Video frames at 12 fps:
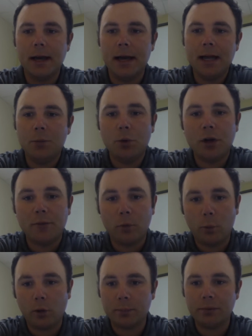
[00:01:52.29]
in whatever
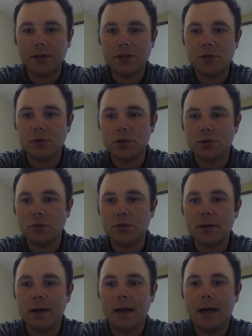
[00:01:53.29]
workplace you
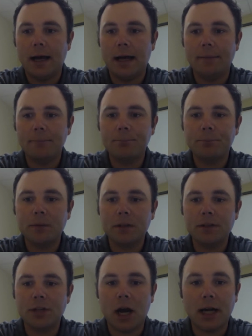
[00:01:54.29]
choose
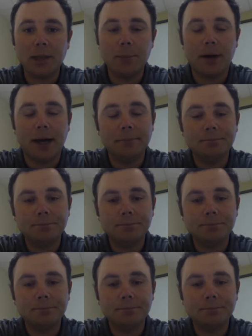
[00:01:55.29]
to occupy.